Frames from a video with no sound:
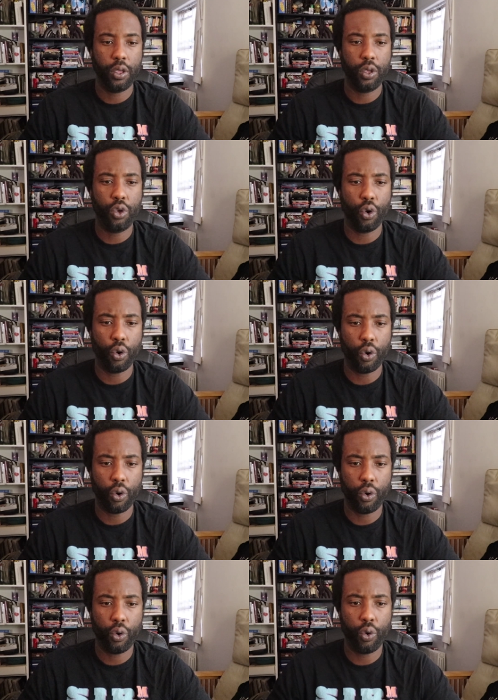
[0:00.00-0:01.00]

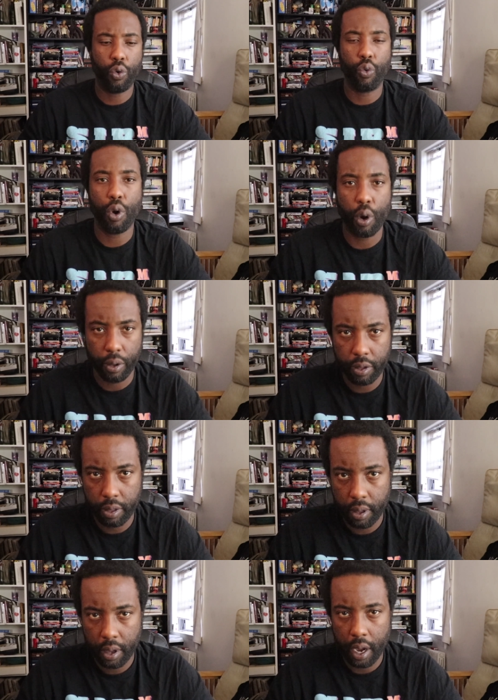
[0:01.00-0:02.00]
your growth.